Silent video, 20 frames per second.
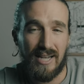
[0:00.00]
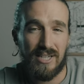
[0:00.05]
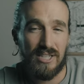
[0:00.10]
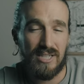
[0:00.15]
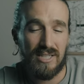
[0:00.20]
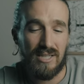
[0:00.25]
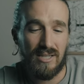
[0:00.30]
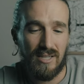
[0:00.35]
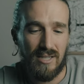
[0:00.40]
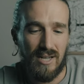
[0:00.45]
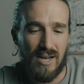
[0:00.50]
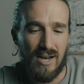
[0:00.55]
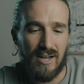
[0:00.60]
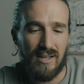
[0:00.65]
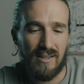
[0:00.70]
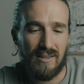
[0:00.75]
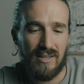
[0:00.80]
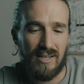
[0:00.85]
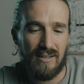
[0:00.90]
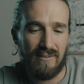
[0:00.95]
actually
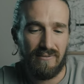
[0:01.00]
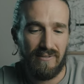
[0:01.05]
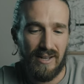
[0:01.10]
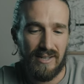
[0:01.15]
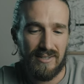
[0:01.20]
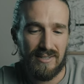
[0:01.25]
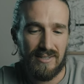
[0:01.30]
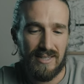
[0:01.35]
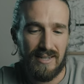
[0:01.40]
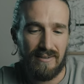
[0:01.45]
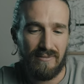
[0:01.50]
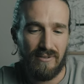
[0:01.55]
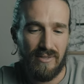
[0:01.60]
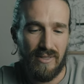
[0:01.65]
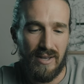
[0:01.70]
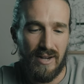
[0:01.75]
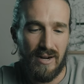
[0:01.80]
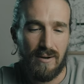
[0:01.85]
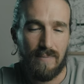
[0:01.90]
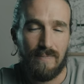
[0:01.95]
lock the advanced lever
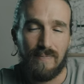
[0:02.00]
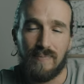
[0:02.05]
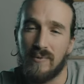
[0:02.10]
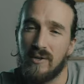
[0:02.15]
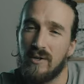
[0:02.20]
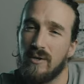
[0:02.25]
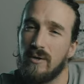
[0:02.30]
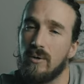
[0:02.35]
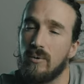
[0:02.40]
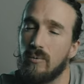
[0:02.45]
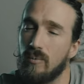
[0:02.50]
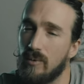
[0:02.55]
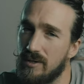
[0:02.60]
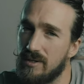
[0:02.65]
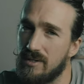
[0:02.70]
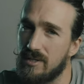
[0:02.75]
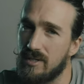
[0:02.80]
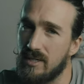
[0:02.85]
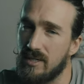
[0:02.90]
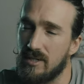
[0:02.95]
there,
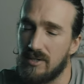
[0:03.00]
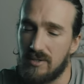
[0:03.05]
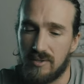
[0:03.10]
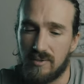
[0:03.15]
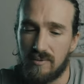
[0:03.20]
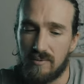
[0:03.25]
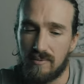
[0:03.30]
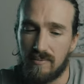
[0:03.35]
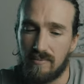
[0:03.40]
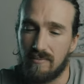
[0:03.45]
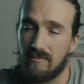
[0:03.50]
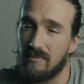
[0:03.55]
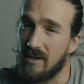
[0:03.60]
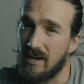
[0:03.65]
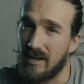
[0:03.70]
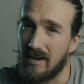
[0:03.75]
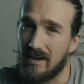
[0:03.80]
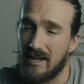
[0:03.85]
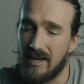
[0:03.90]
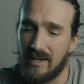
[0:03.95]
which is
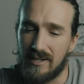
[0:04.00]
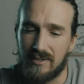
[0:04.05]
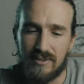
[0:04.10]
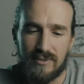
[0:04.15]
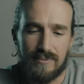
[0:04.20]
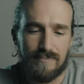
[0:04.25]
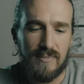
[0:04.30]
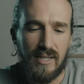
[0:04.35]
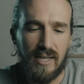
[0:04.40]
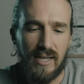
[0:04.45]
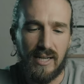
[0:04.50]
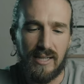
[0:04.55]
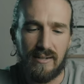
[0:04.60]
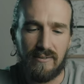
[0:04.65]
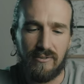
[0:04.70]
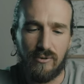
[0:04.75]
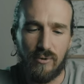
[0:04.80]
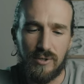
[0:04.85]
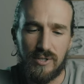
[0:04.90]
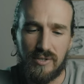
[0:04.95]
kind of nice. And then
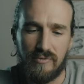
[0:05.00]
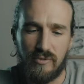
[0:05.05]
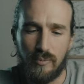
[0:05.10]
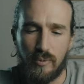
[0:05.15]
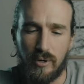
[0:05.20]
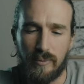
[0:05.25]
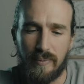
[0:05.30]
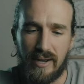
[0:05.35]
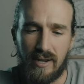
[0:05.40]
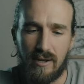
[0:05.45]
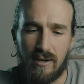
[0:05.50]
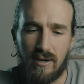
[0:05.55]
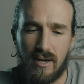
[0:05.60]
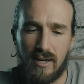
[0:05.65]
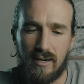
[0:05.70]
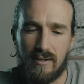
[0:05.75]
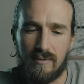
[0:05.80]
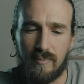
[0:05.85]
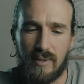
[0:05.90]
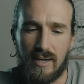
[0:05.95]
of course, if you put it back
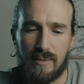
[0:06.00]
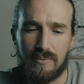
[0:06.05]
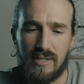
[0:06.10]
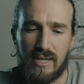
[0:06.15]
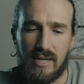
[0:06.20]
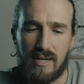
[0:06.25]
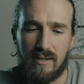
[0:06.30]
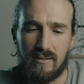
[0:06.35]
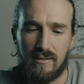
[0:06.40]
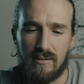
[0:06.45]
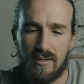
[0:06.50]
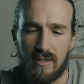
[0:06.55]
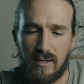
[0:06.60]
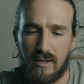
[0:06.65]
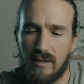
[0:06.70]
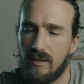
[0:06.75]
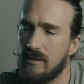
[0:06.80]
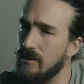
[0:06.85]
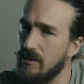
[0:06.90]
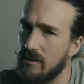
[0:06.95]
on, pops out,
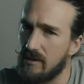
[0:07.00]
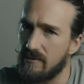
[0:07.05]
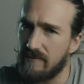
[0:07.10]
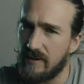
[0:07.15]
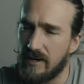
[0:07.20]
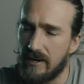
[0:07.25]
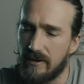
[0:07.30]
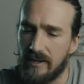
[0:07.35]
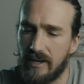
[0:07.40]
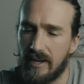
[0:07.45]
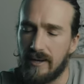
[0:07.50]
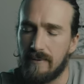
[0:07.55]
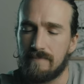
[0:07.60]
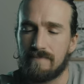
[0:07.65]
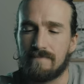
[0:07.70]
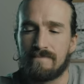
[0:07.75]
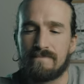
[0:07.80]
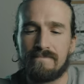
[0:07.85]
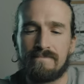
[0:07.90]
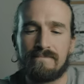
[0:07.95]
you can fire it again.
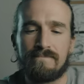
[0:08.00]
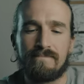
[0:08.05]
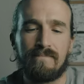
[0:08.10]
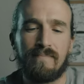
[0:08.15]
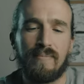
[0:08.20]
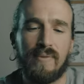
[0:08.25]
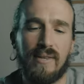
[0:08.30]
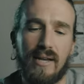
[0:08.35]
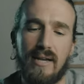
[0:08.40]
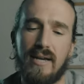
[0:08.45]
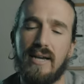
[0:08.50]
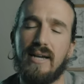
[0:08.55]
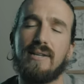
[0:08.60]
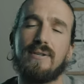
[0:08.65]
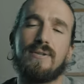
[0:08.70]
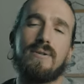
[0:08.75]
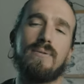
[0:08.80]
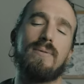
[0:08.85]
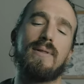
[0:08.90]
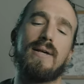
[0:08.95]
I
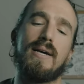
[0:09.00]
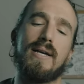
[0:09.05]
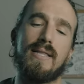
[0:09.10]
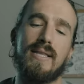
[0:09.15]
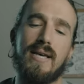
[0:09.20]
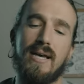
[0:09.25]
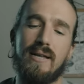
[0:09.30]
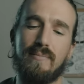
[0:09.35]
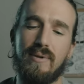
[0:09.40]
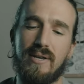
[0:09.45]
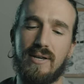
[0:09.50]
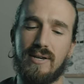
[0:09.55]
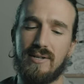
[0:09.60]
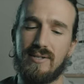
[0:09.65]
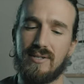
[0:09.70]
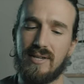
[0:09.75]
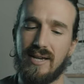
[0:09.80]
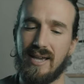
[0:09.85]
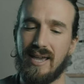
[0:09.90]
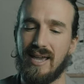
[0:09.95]
do like that
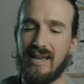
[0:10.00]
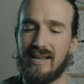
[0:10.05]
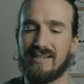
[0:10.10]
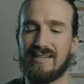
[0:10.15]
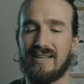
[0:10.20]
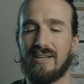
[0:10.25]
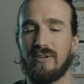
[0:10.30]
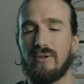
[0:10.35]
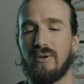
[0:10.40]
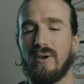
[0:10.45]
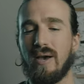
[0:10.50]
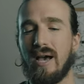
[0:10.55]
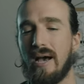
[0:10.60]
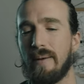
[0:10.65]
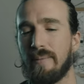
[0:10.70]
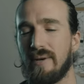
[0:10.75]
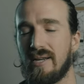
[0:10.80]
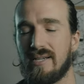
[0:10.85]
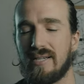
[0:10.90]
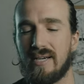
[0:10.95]
because I can't tell you
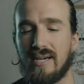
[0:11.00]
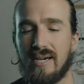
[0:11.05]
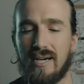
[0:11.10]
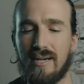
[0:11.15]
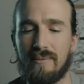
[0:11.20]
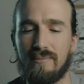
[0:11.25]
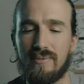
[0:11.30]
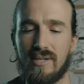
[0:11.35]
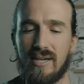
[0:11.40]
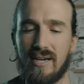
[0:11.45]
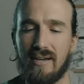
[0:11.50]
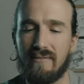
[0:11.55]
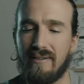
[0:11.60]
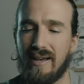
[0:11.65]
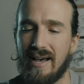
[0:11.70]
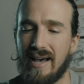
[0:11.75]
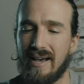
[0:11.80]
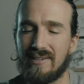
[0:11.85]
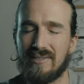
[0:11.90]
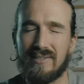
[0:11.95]
how many times I've
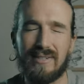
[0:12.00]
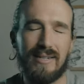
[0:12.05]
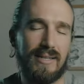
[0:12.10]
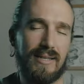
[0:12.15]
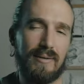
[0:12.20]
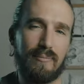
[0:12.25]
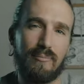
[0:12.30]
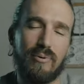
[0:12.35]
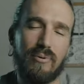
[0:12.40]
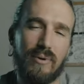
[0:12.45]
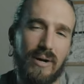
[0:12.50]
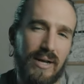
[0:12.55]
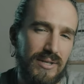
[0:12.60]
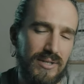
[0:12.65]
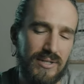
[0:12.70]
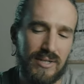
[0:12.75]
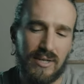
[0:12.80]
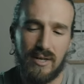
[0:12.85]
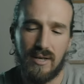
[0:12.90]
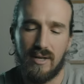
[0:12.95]
accidentally
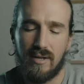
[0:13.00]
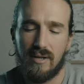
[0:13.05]
pressed